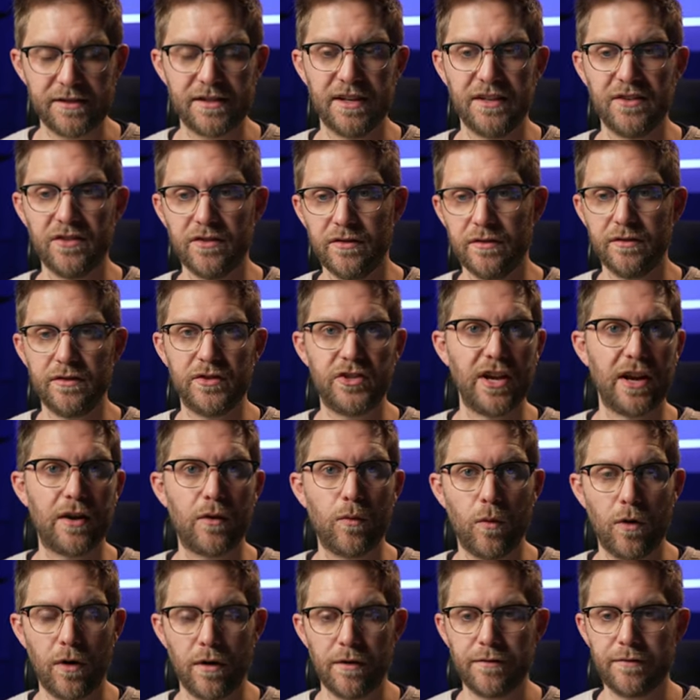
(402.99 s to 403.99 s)
and check
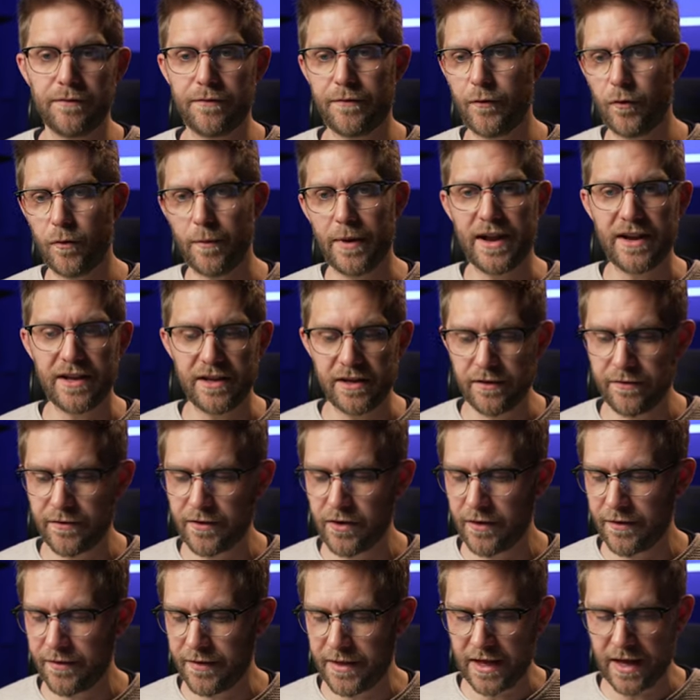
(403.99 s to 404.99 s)
what formatting you've
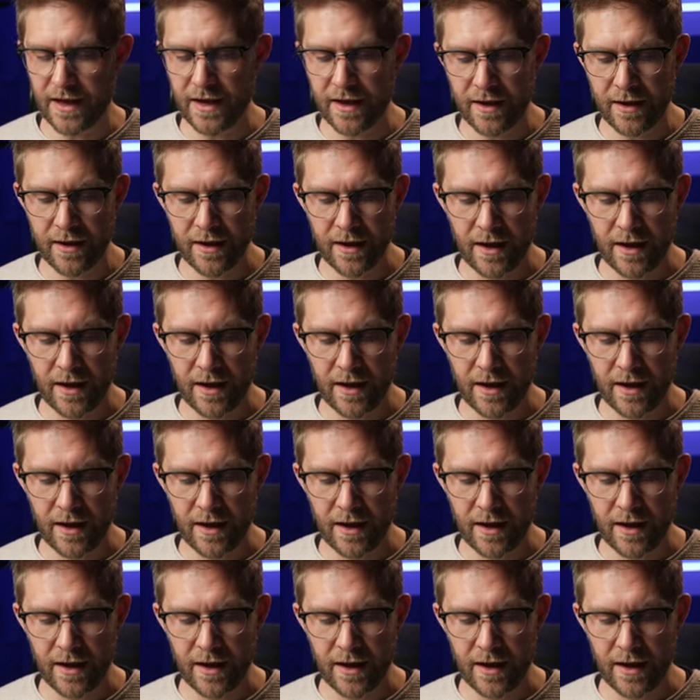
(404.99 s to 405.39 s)
got there.